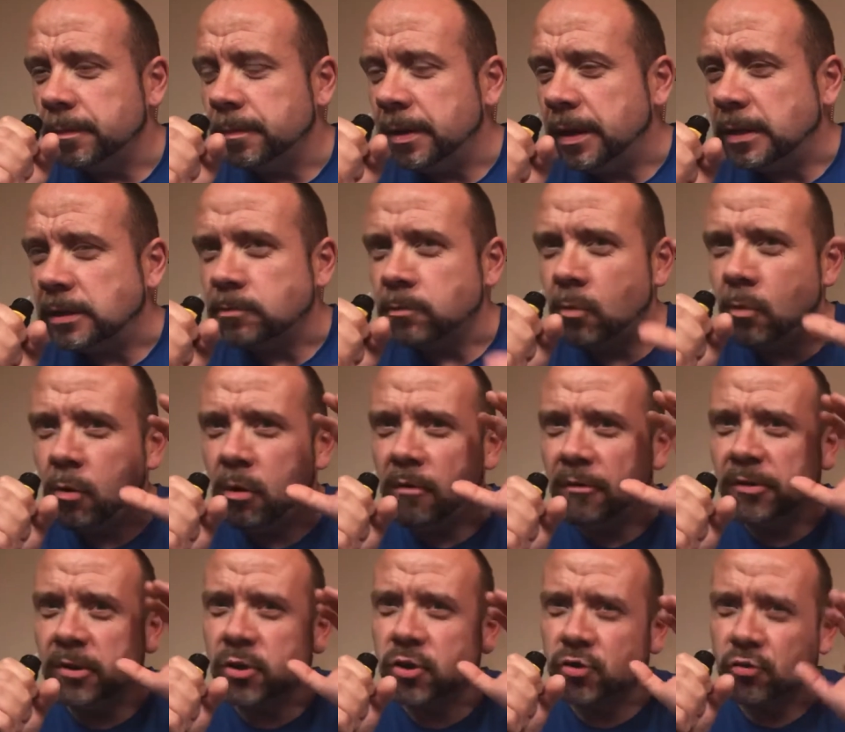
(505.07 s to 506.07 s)
it's more
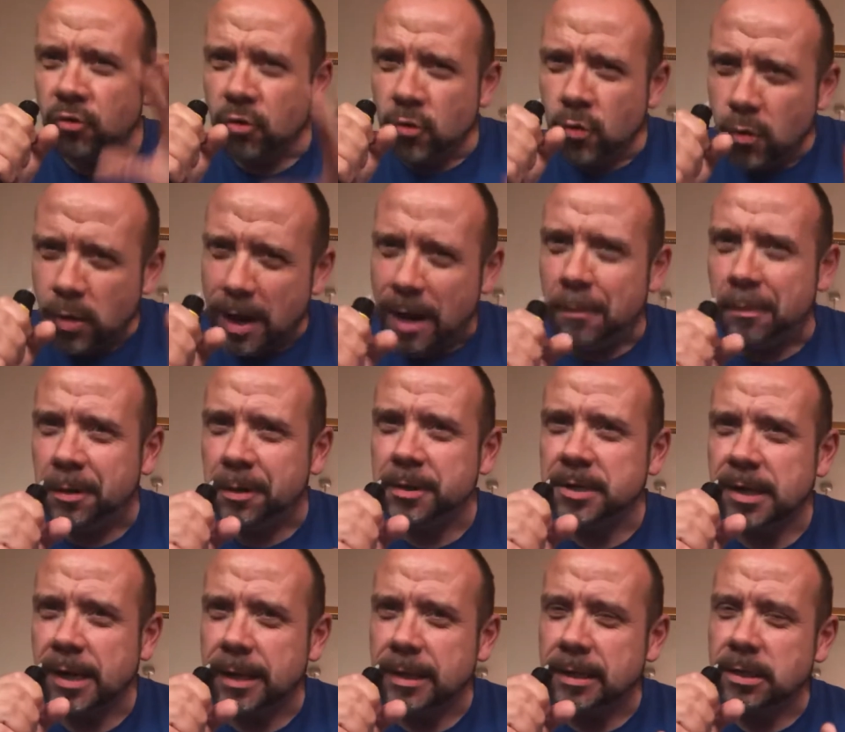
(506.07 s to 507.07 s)
of a true lemon
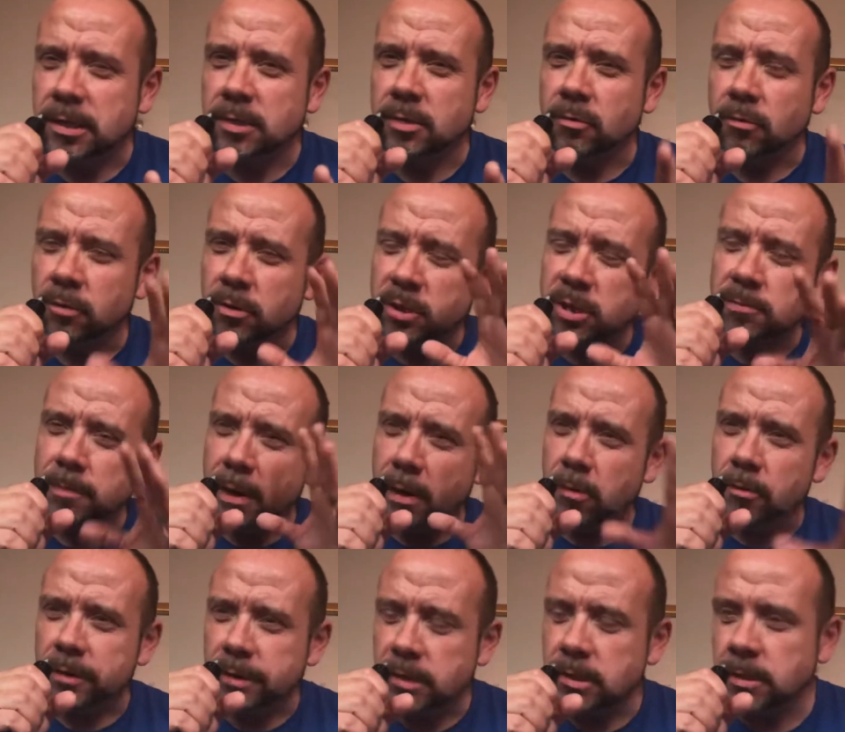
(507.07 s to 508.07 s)
taste or
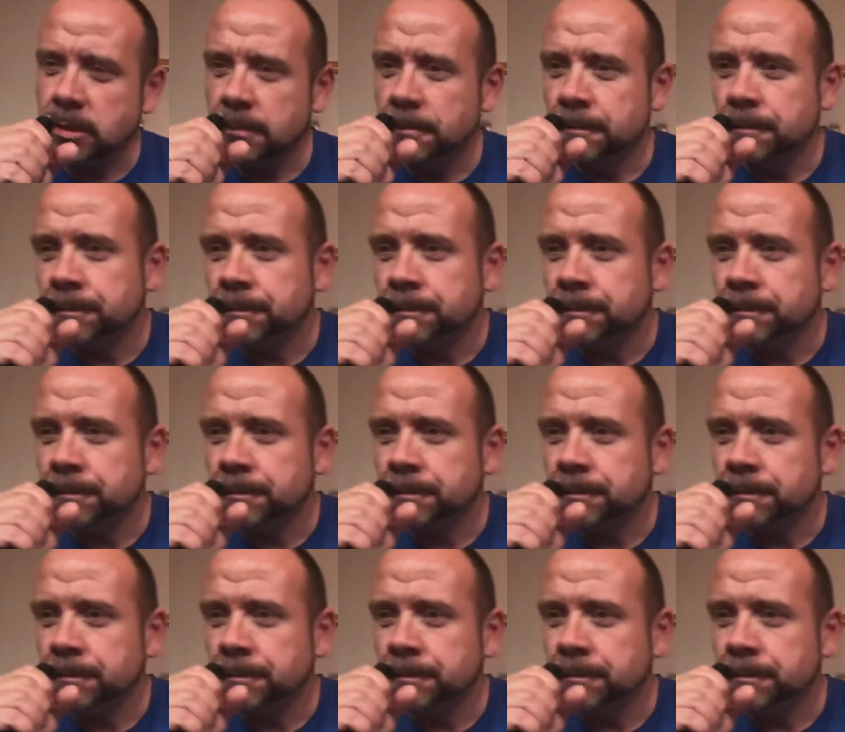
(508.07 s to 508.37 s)
smell, this.